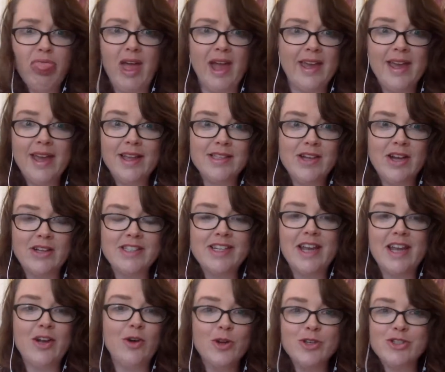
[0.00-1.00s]
can't talk today,
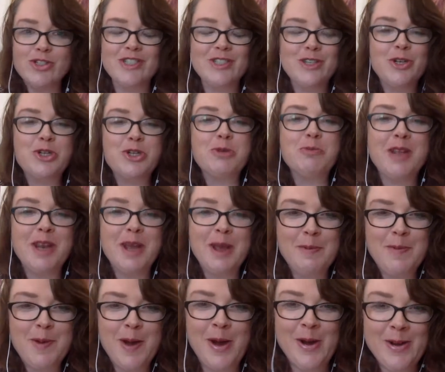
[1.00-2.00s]
gorgeous social media
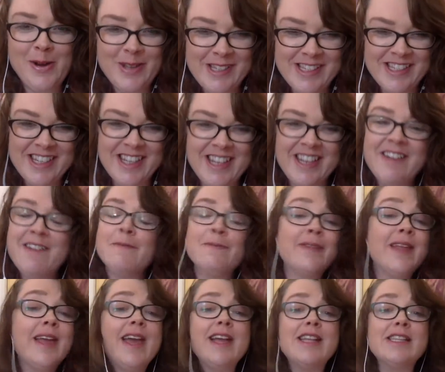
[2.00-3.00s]
post,
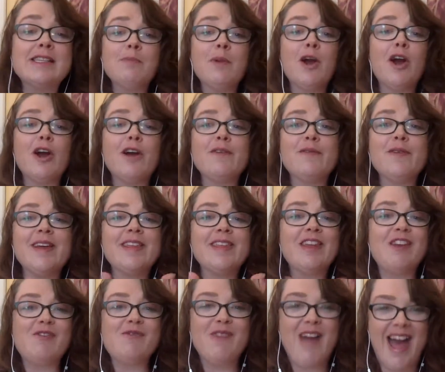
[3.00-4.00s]
it's
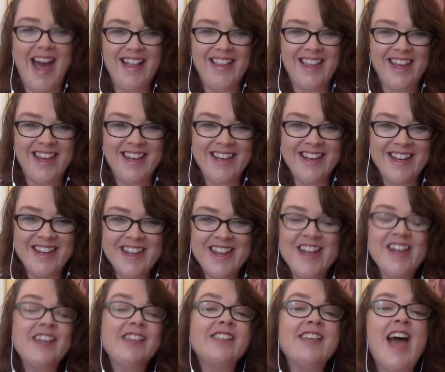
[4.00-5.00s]
perfectly valid
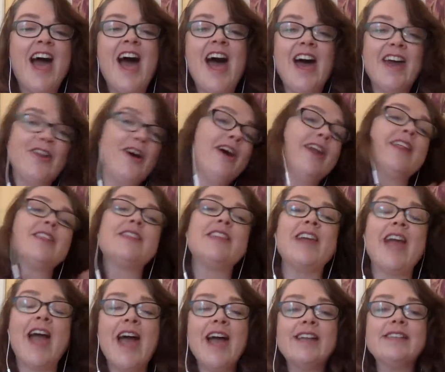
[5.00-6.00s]
to add on at
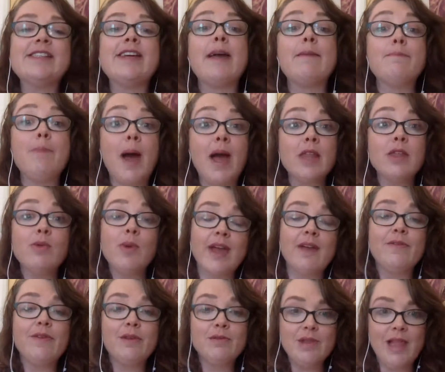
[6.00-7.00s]
the end. And by the way,
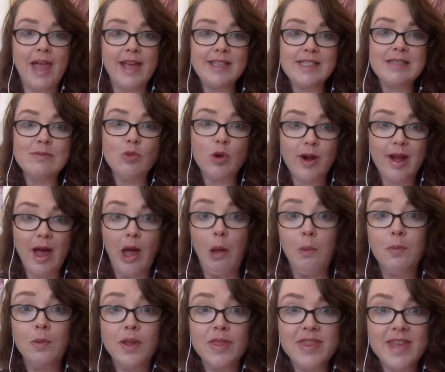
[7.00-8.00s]
if you'd like some more
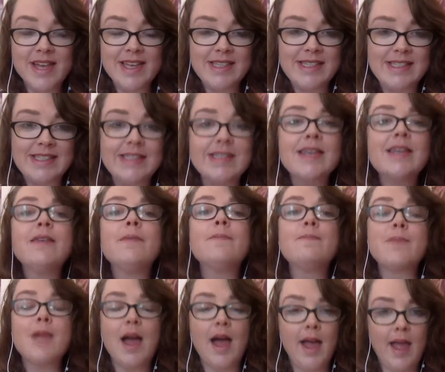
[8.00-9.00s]
help with this,
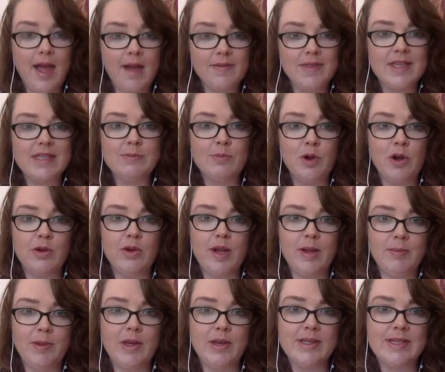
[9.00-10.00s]
I have this
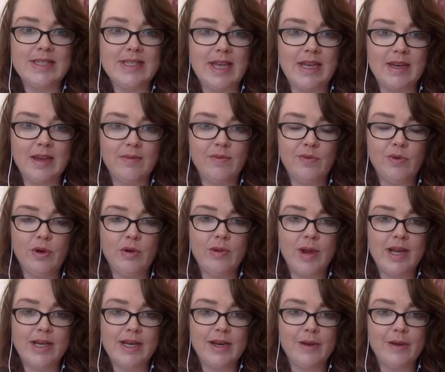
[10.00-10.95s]
program you can sign up for right